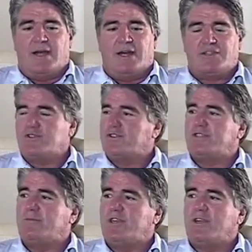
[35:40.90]
I saw
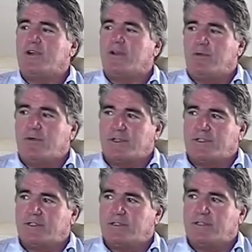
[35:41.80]
some of the younger
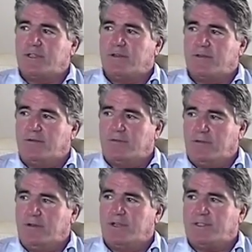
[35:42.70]
boys, that were
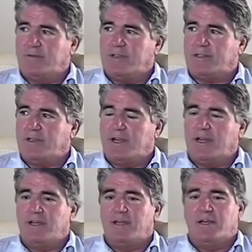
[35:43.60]
learning to wrestle there.
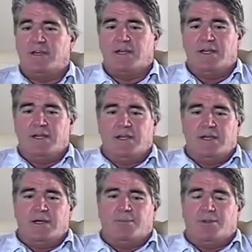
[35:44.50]

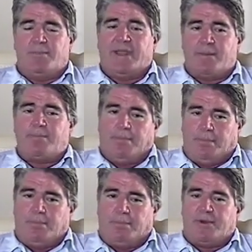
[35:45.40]
But the big
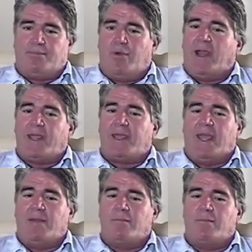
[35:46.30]
break
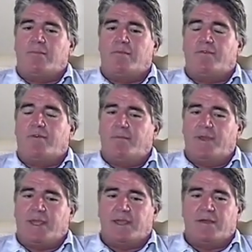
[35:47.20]
came for
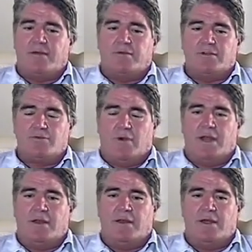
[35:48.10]
me was
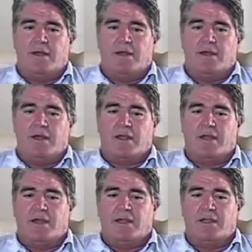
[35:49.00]
when
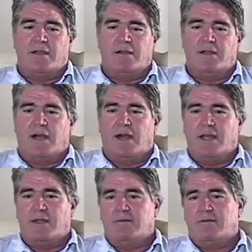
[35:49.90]
a young guy